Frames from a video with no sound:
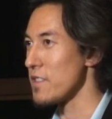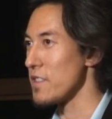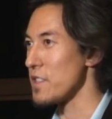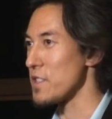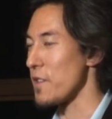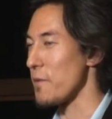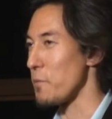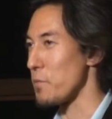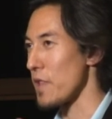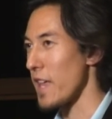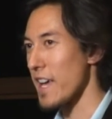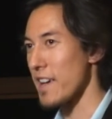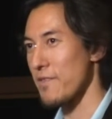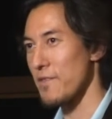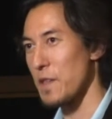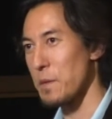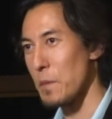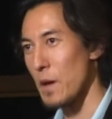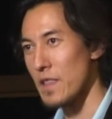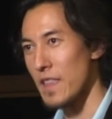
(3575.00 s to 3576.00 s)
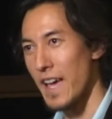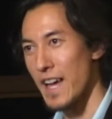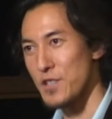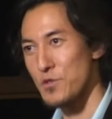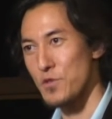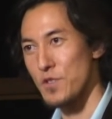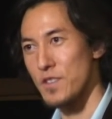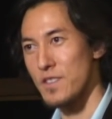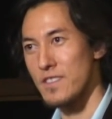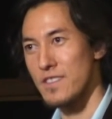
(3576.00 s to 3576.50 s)
It's a black female
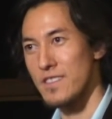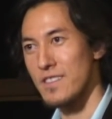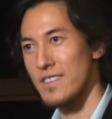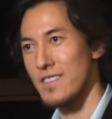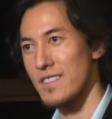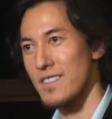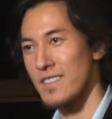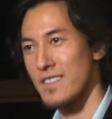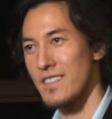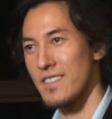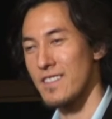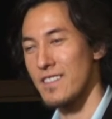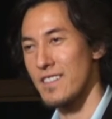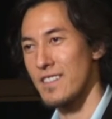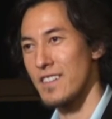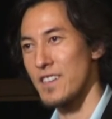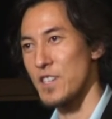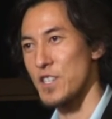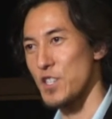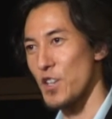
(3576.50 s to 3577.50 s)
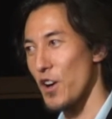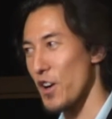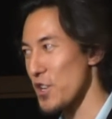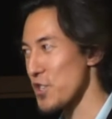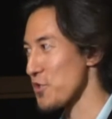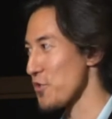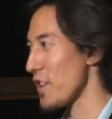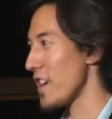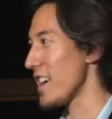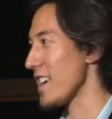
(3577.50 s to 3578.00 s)
actress. Star
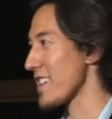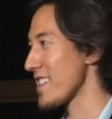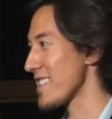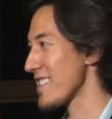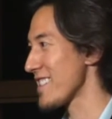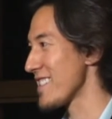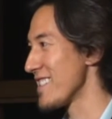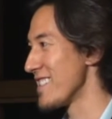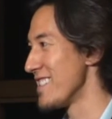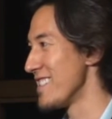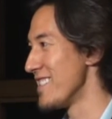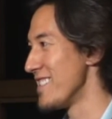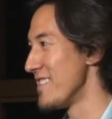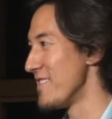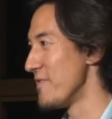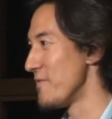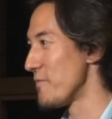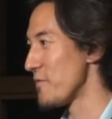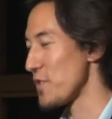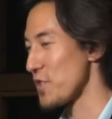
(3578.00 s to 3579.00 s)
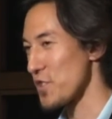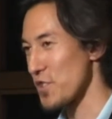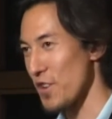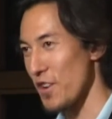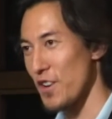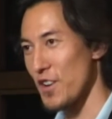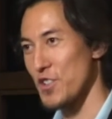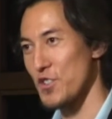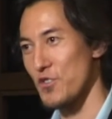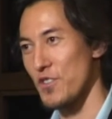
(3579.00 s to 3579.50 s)
Trek.
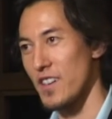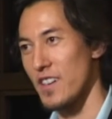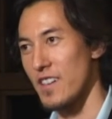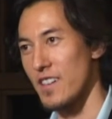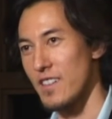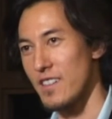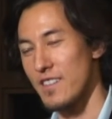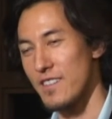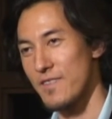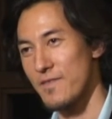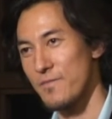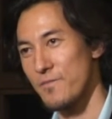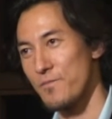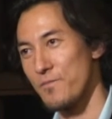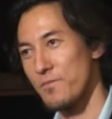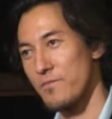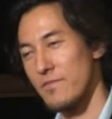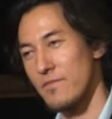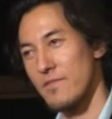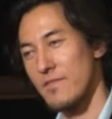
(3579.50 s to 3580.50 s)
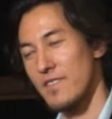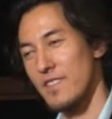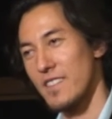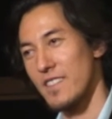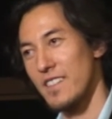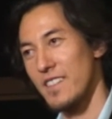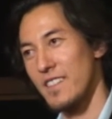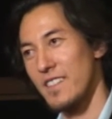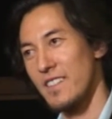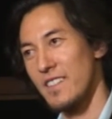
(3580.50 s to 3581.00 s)
Star Trek.
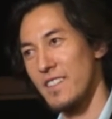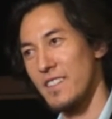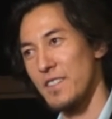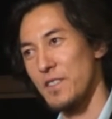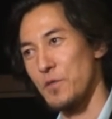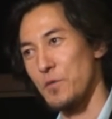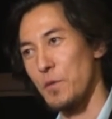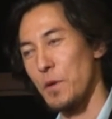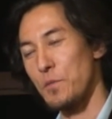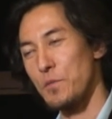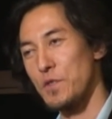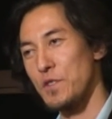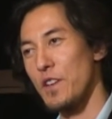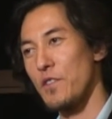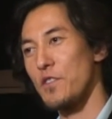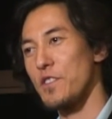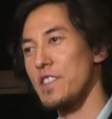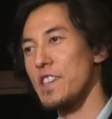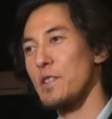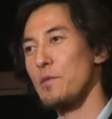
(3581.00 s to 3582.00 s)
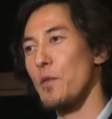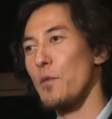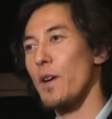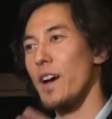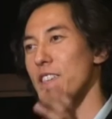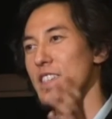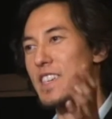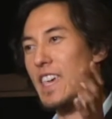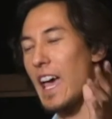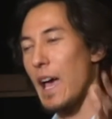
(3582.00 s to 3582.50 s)
Remember, do you ever think about
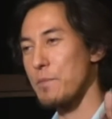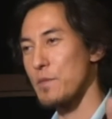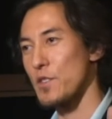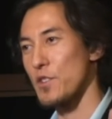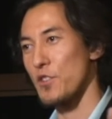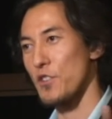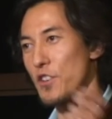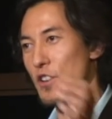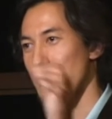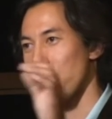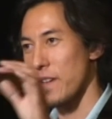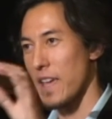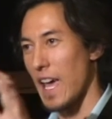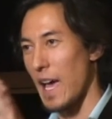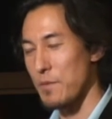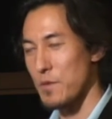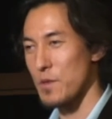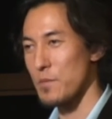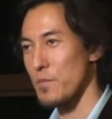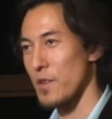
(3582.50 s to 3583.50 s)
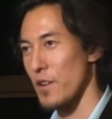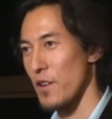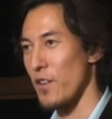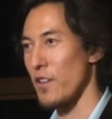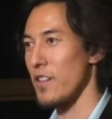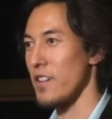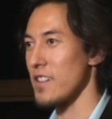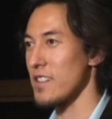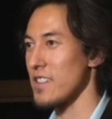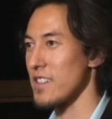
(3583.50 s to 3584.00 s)
why it's Captain Kirk, Captain
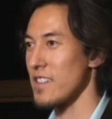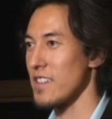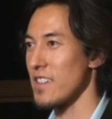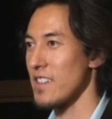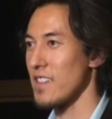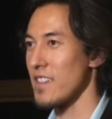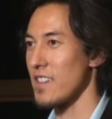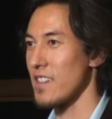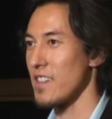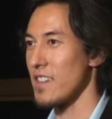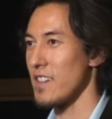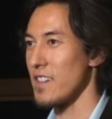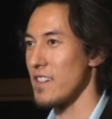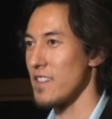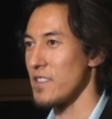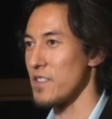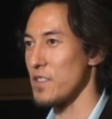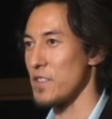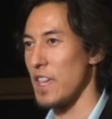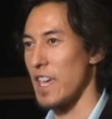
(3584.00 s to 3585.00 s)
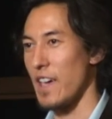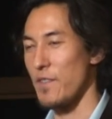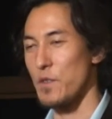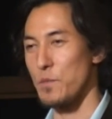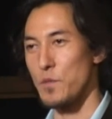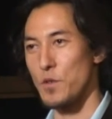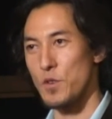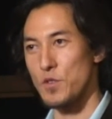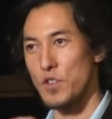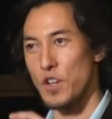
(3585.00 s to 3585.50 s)
Picard? They have the
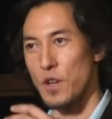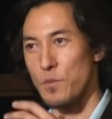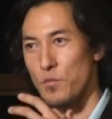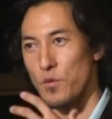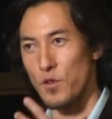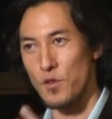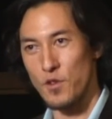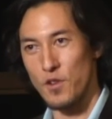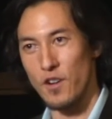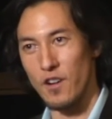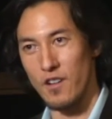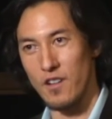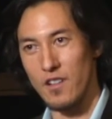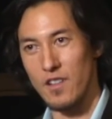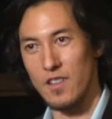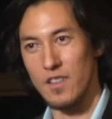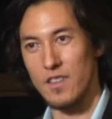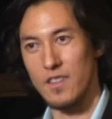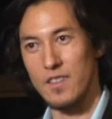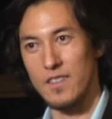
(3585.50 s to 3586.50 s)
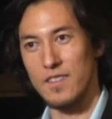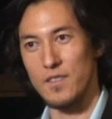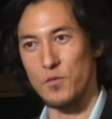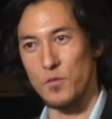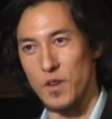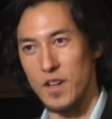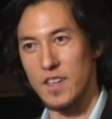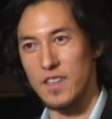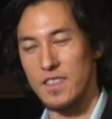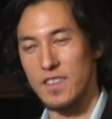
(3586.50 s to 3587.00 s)
military protocol,
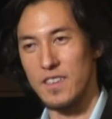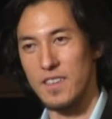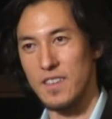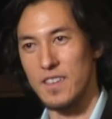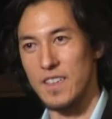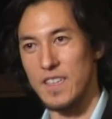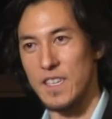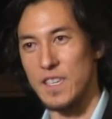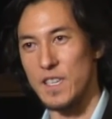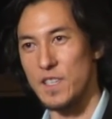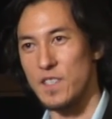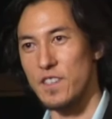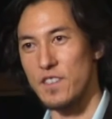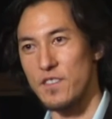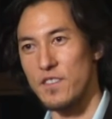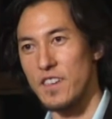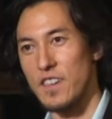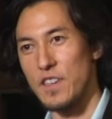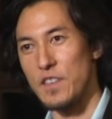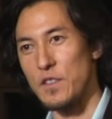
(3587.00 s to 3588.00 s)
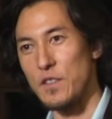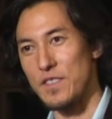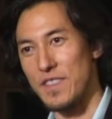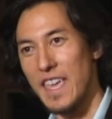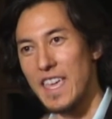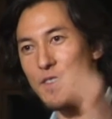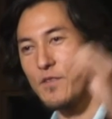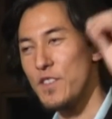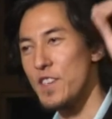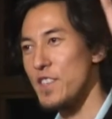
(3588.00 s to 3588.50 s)
right? It's the
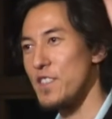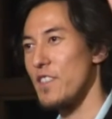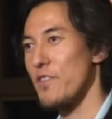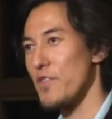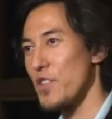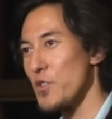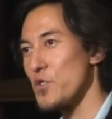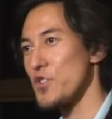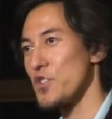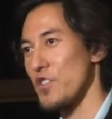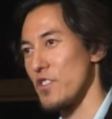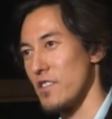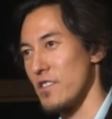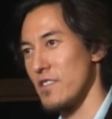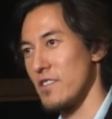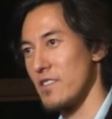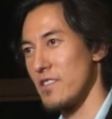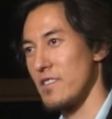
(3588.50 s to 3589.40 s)
Navy in the future.